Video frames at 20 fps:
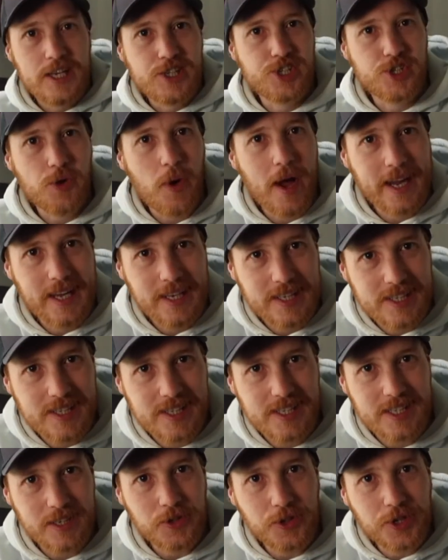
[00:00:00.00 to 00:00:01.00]
so I can
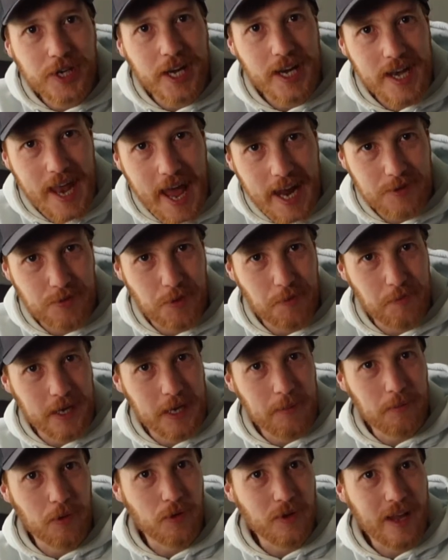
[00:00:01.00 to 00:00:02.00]
still connect with
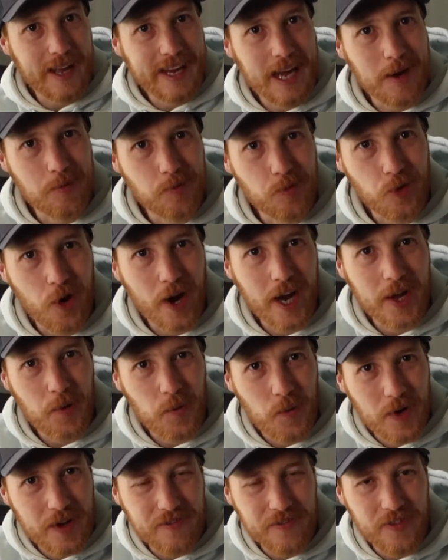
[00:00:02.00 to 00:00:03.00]
people like I'm right
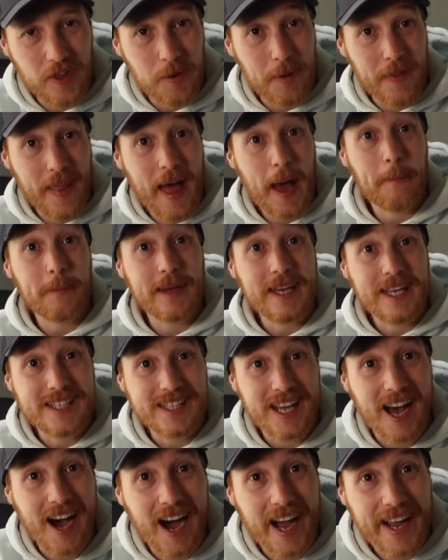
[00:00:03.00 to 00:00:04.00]
with them, and that
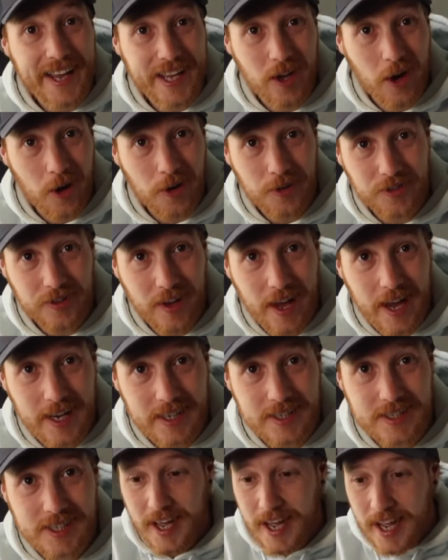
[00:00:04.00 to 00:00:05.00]
means eye
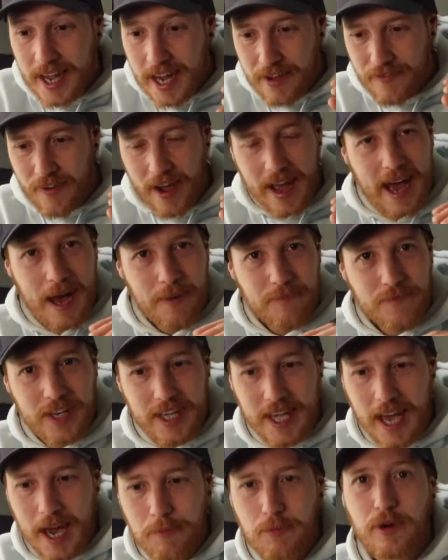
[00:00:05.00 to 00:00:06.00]
contact. If I have the
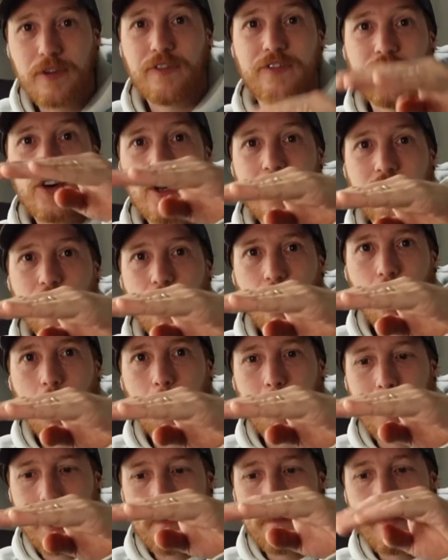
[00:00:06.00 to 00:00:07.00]
camera further
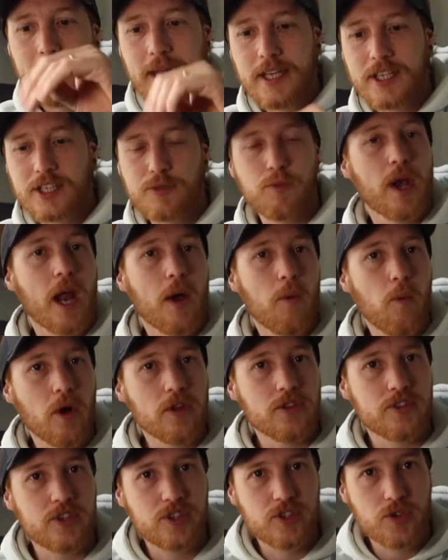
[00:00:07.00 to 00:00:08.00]
up, it means when I
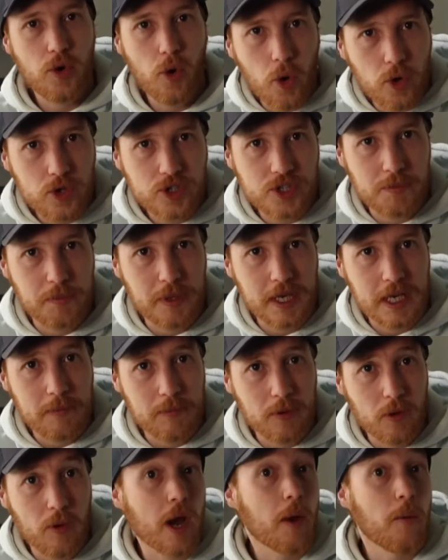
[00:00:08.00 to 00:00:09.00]
want to talk to
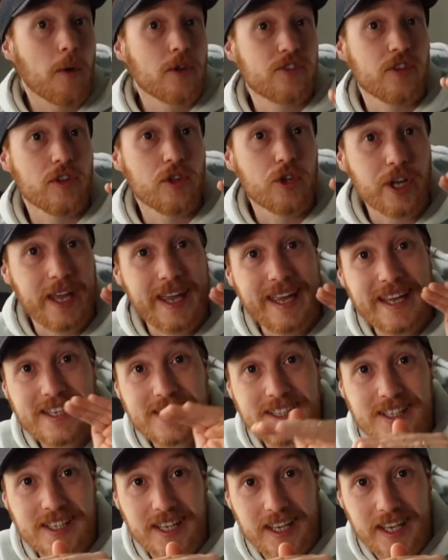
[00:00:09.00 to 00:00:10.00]
people, when I want to look
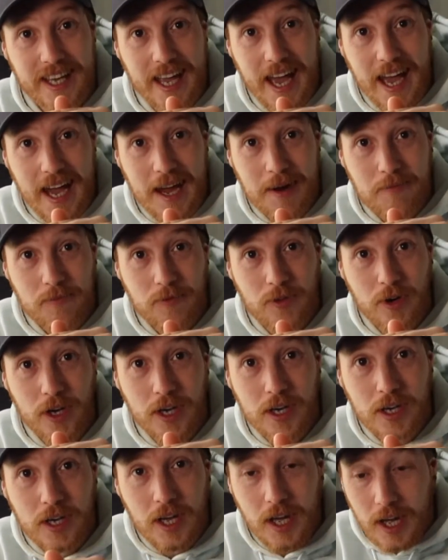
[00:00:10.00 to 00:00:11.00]
into the
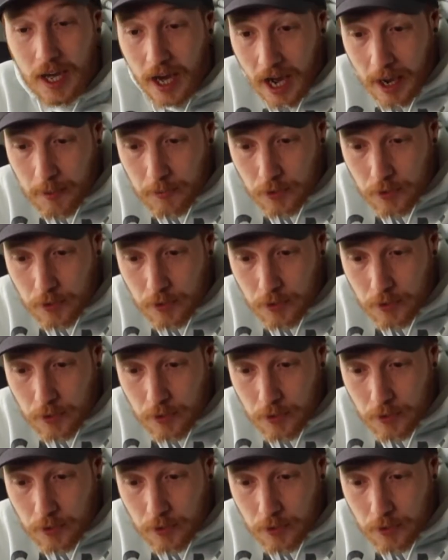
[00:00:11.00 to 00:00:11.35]
camera, I'm